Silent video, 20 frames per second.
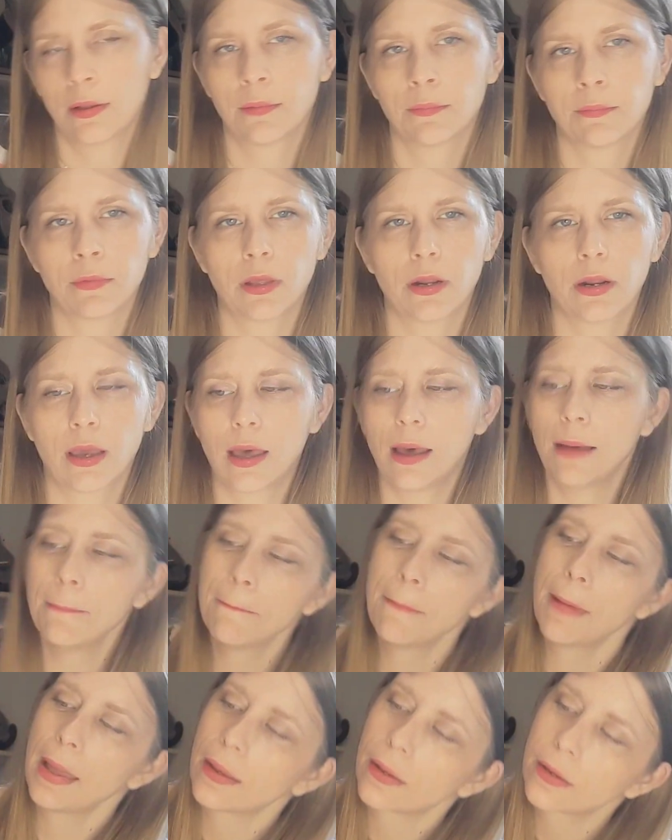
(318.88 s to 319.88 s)
I'm going to come
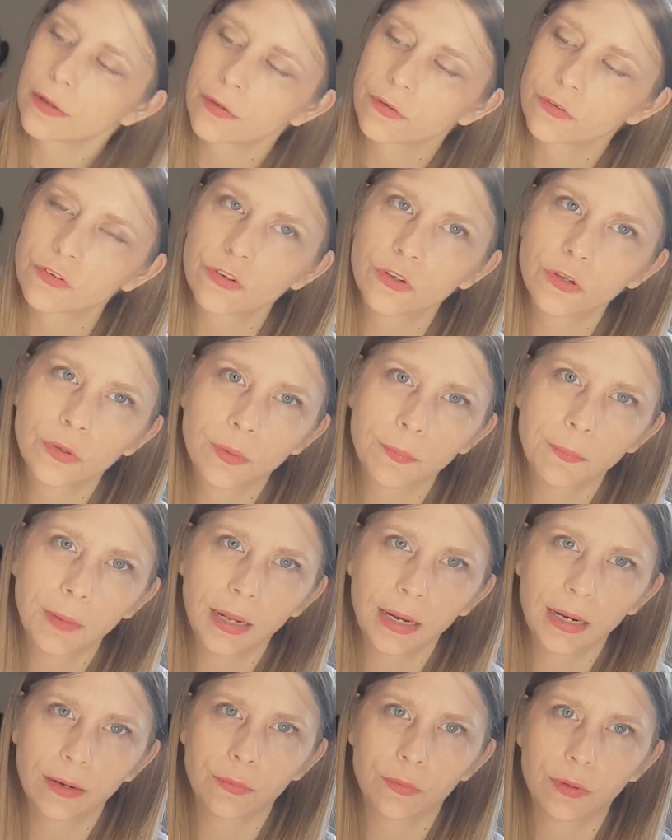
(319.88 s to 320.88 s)
back to my
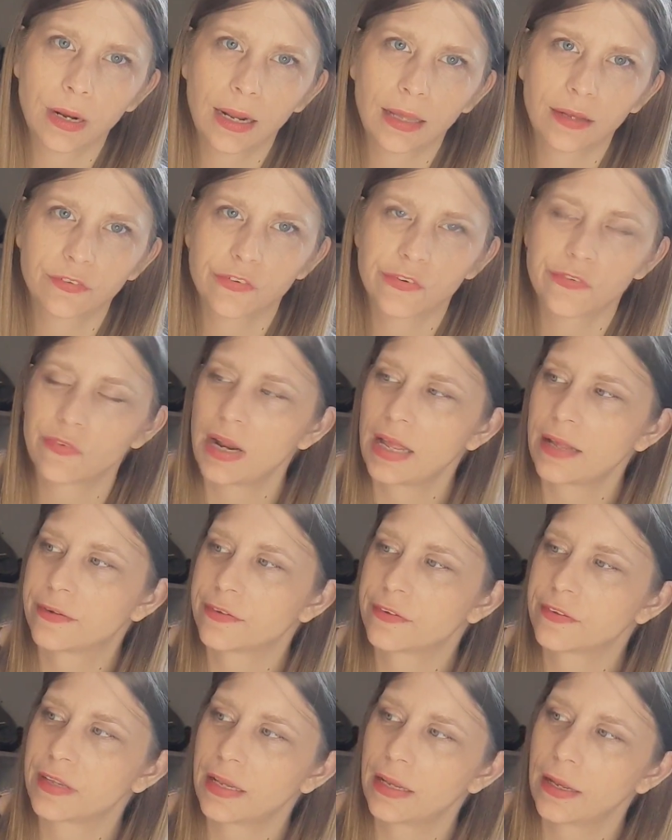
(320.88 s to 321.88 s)
little collection of
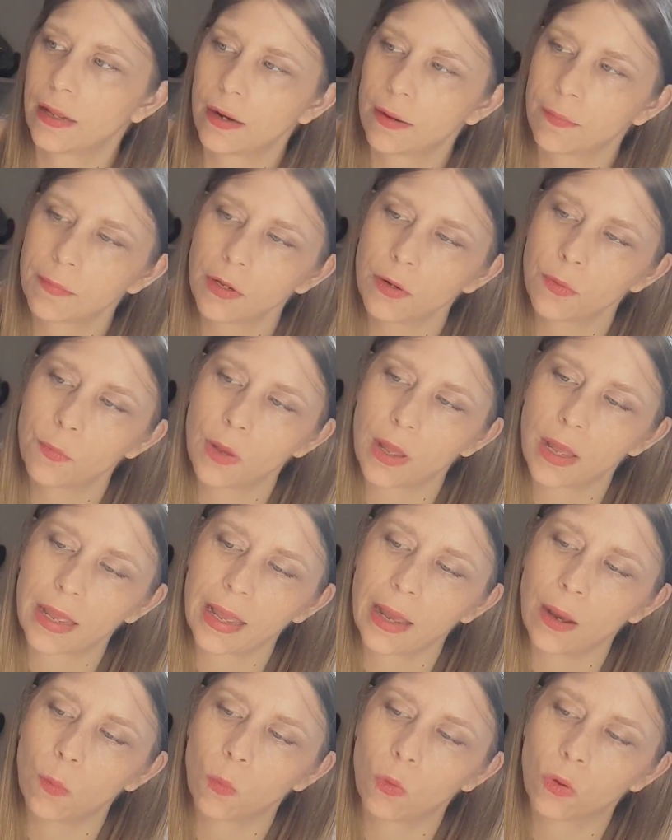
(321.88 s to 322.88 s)
letters here, and I'm going to work
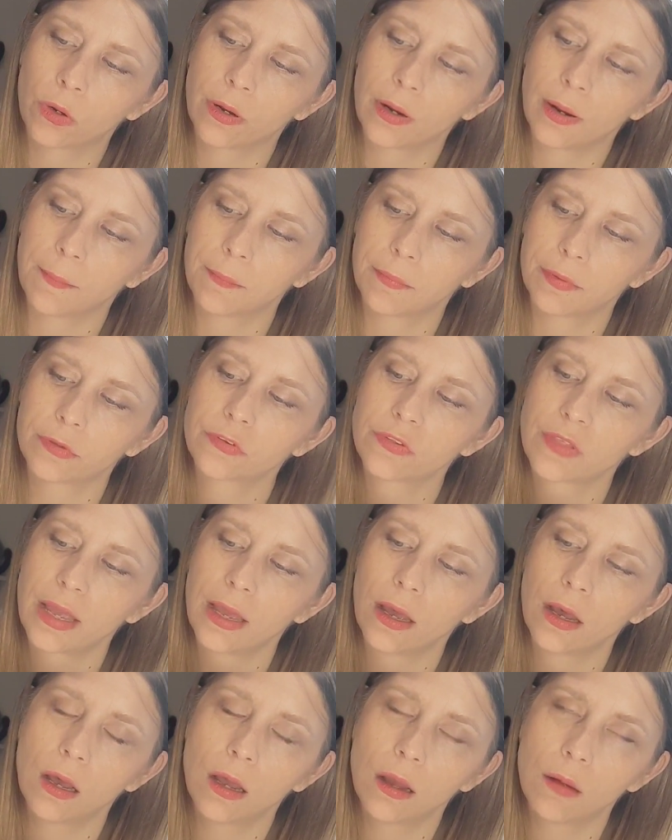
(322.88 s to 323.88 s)
out what numbers they
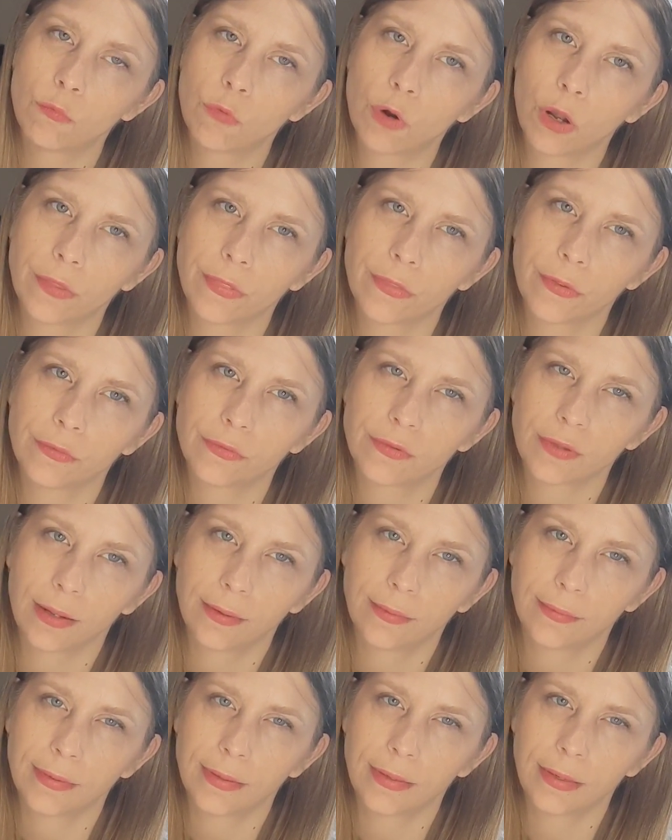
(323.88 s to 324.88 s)
are and write those
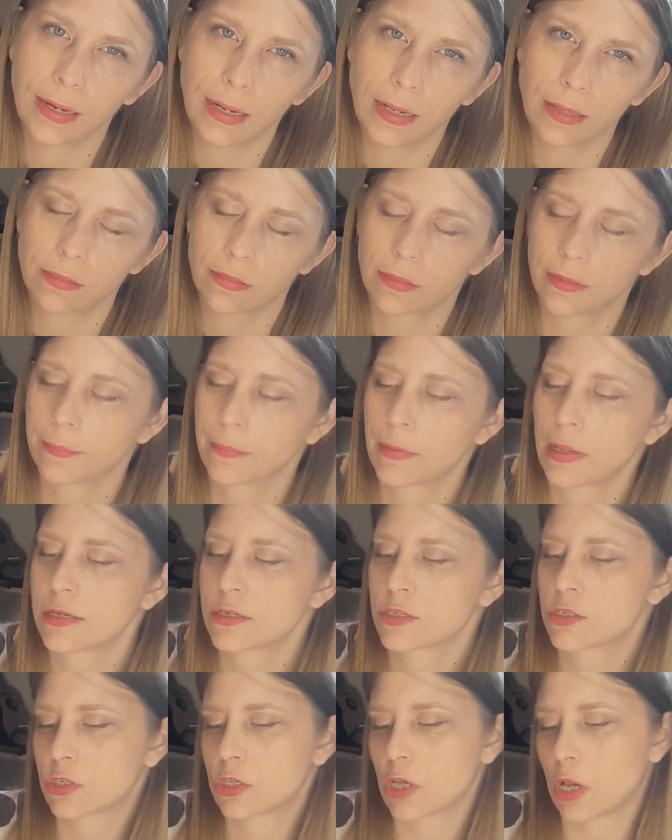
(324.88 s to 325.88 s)
underneath.
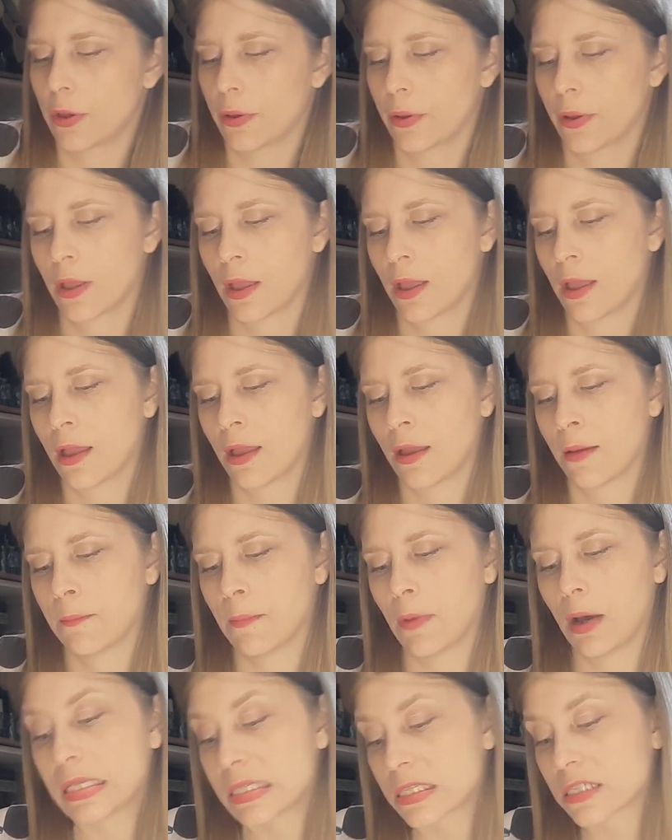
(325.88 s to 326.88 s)
So,
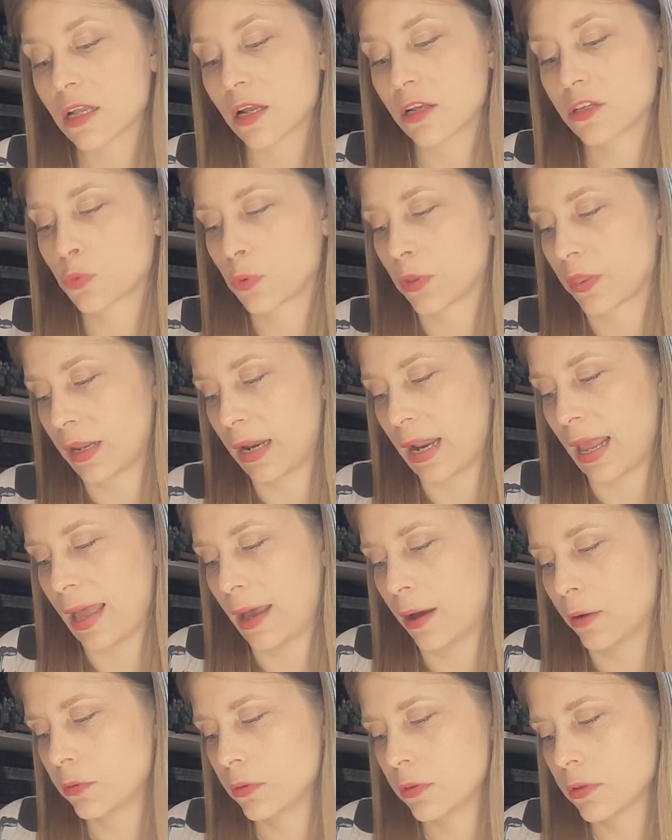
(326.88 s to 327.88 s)
mine starts with an
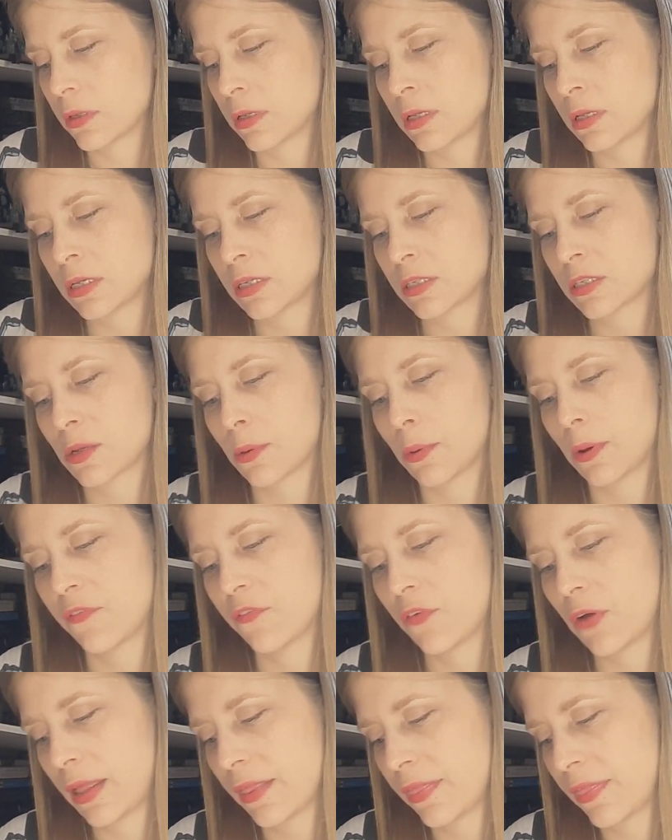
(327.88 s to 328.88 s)
L. So I
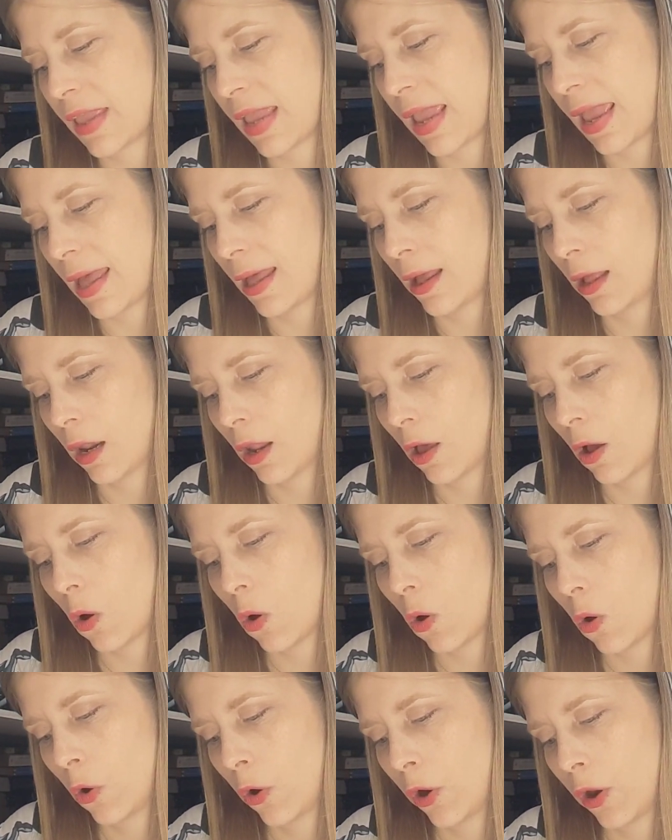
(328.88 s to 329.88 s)
find the L
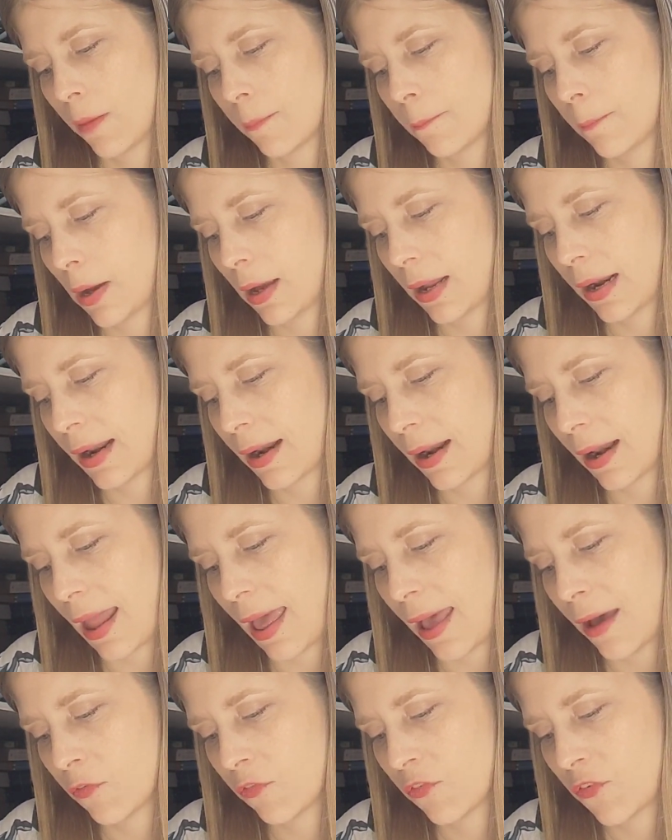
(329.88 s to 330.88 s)
on my little
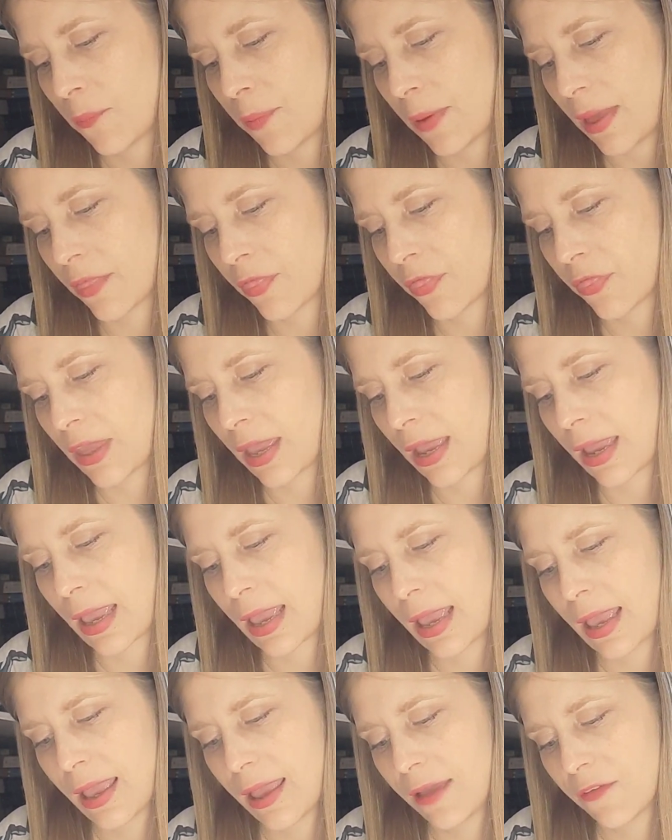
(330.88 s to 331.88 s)
alphabet thing
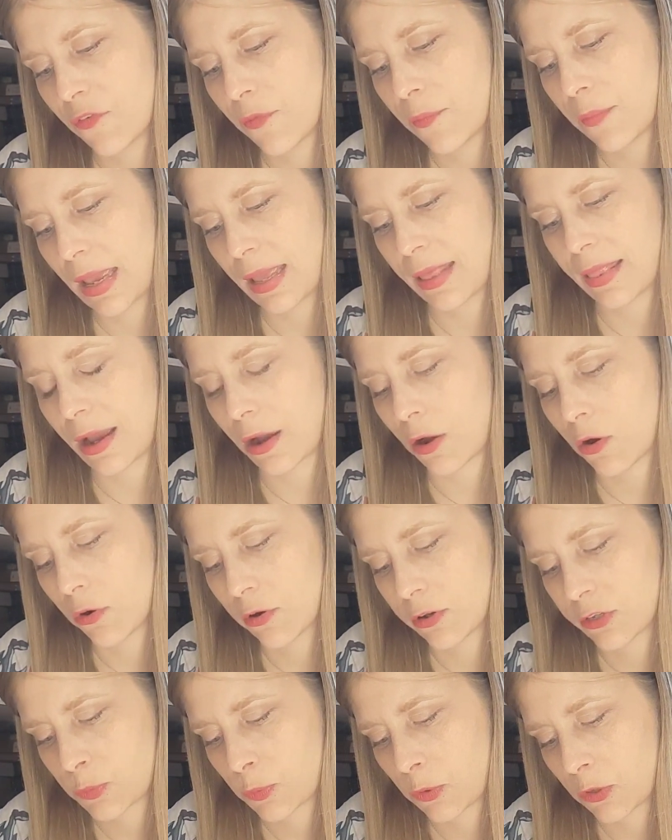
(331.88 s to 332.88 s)
here. For me, that
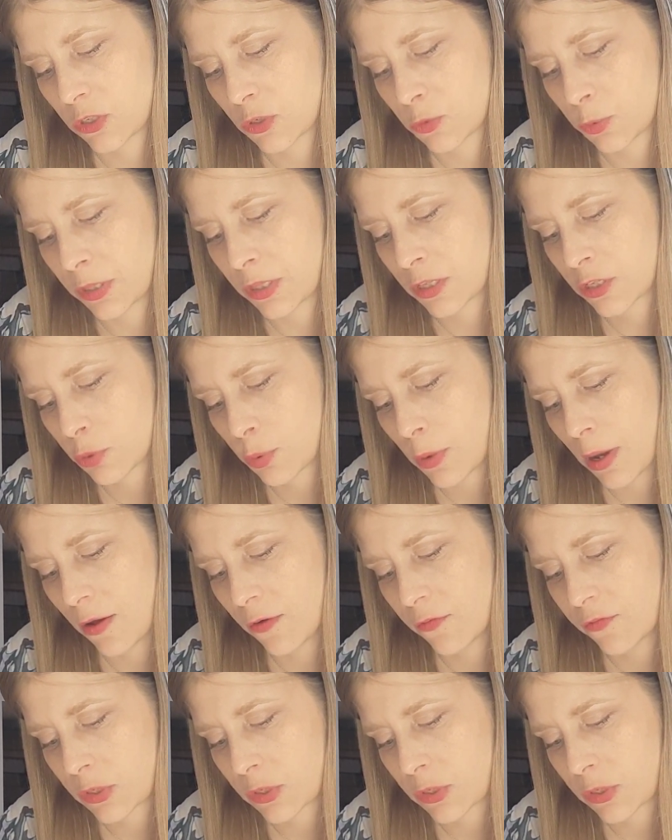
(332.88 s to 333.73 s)
corresponds with 12.